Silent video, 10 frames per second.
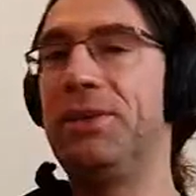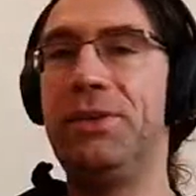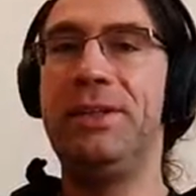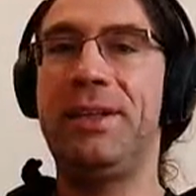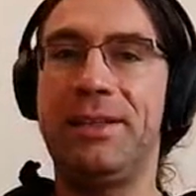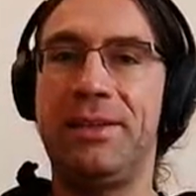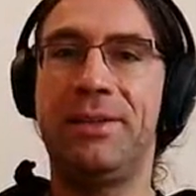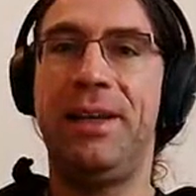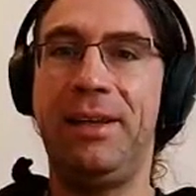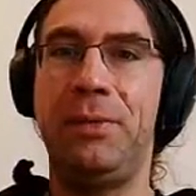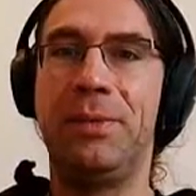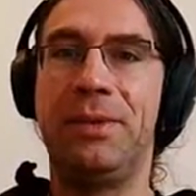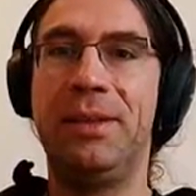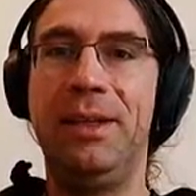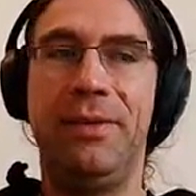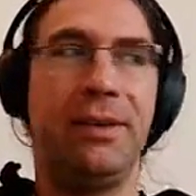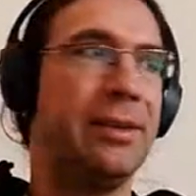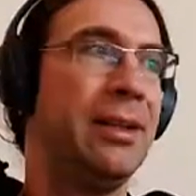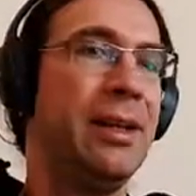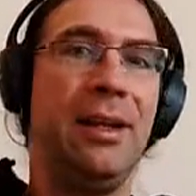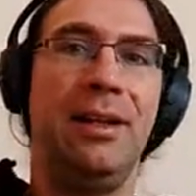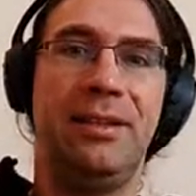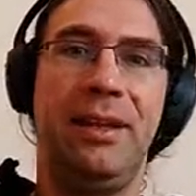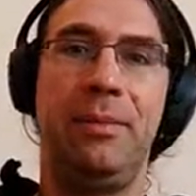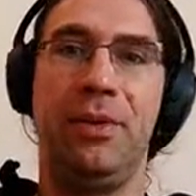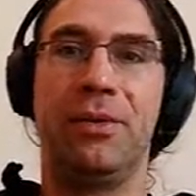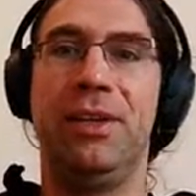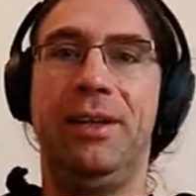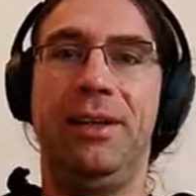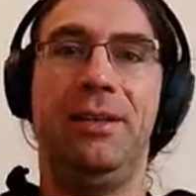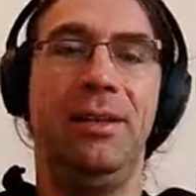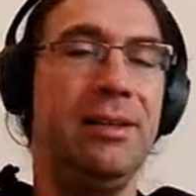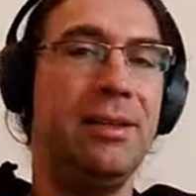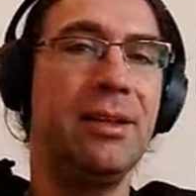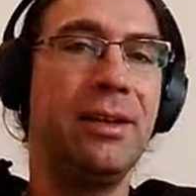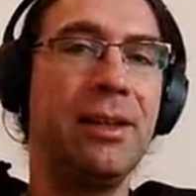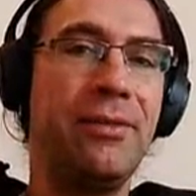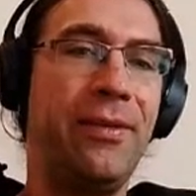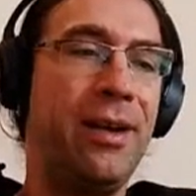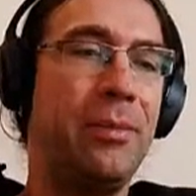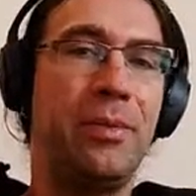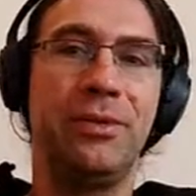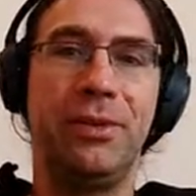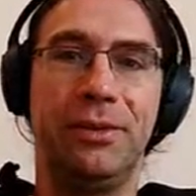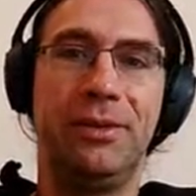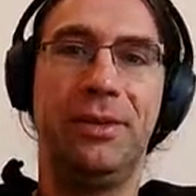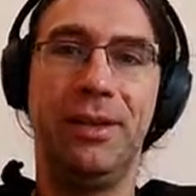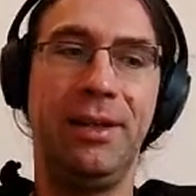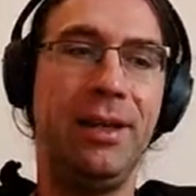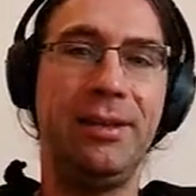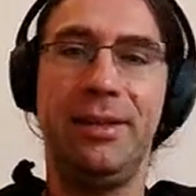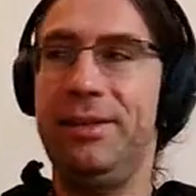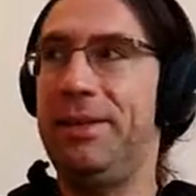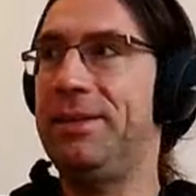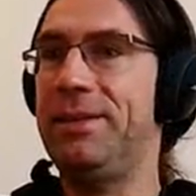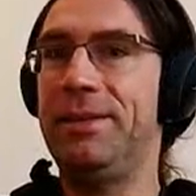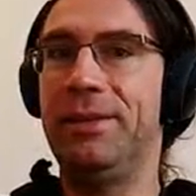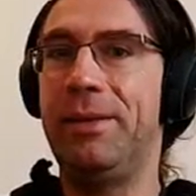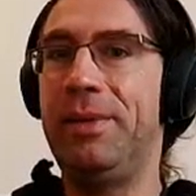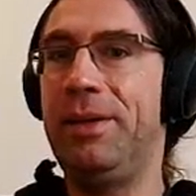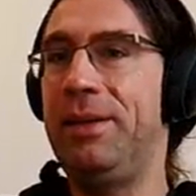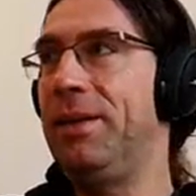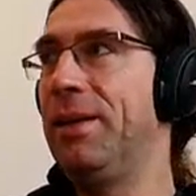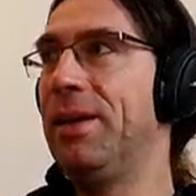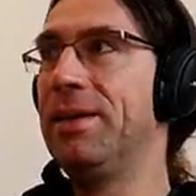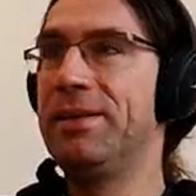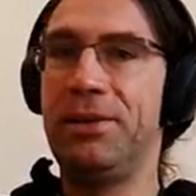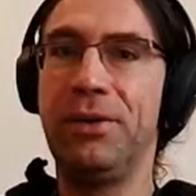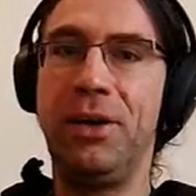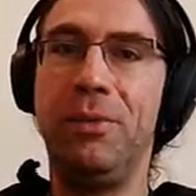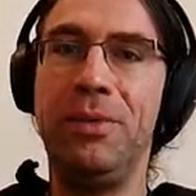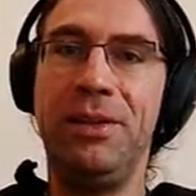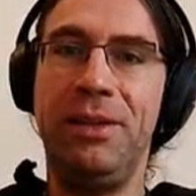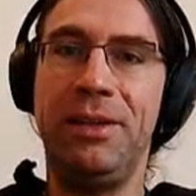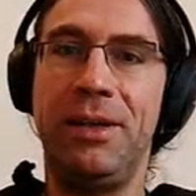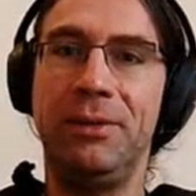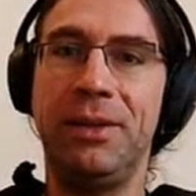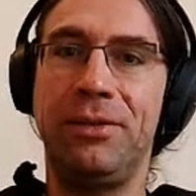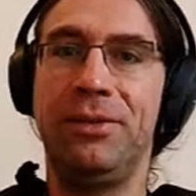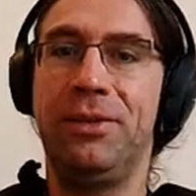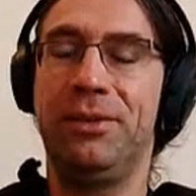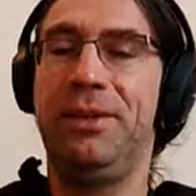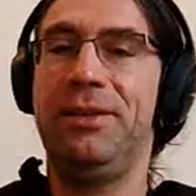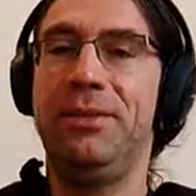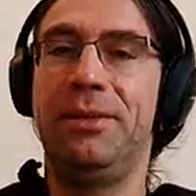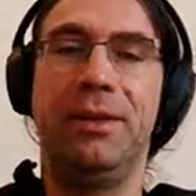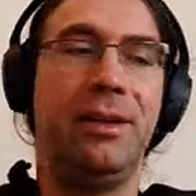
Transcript: are the risks associated with given, let's say, project. Is it gonna develop or not? Yes, is it gonna be strong community around that or not, and so on.